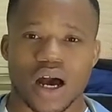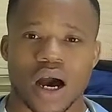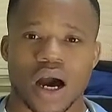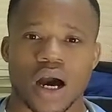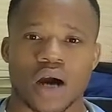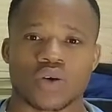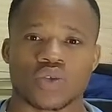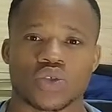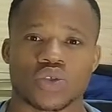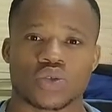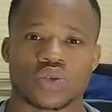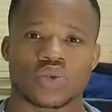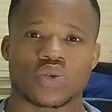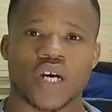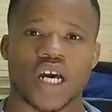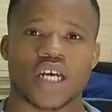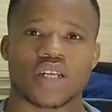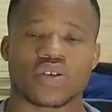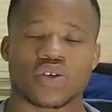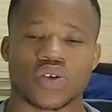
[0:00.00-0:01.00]
how to
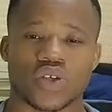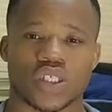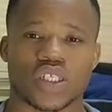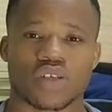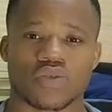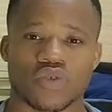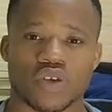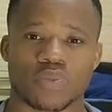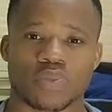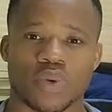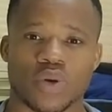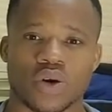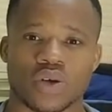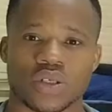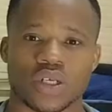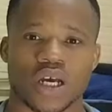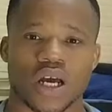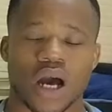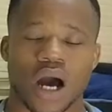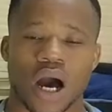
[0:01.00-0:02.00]
write nursing
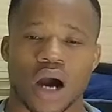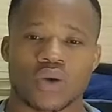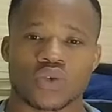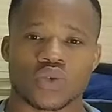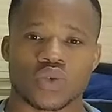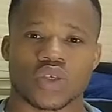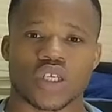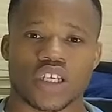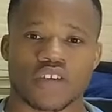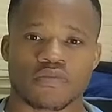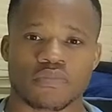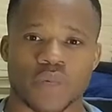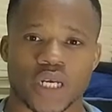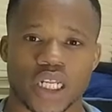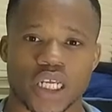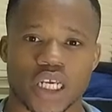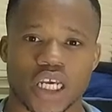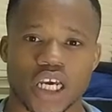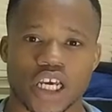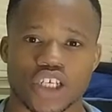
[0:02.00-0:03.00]
report how to give
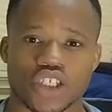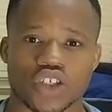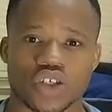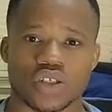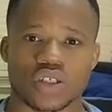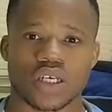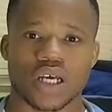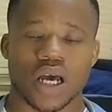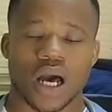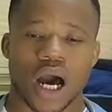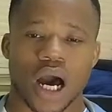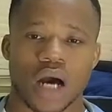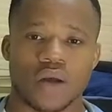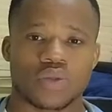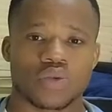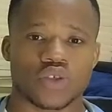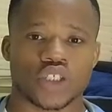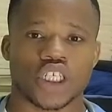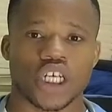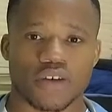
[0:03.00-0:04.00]
medication how
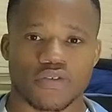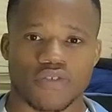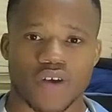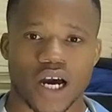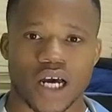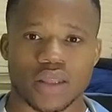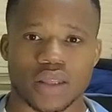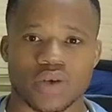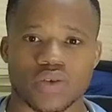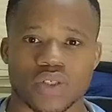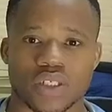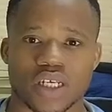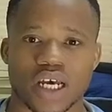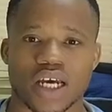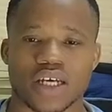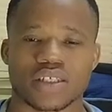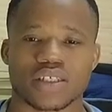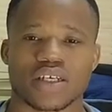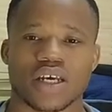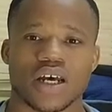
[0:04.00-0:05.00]
to check vital
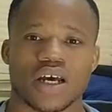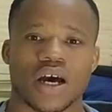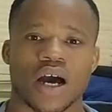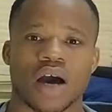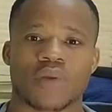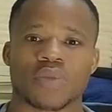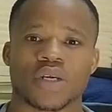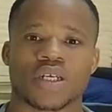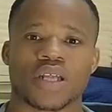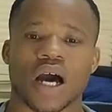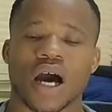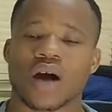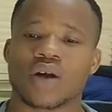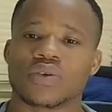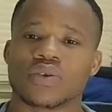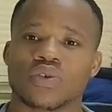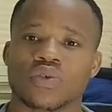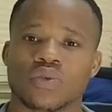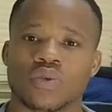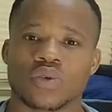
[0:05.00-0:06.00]
signs i mean
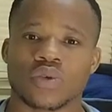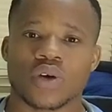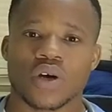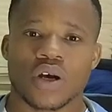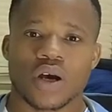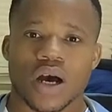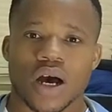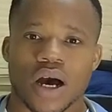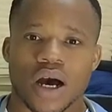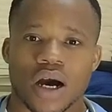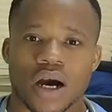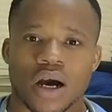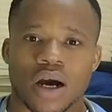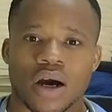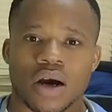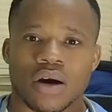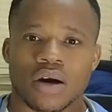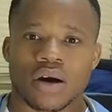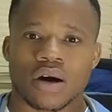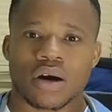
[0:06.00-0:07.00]
how to
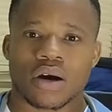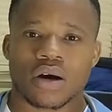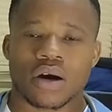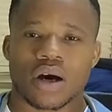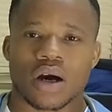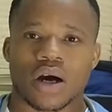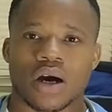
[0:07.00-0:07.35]
uh,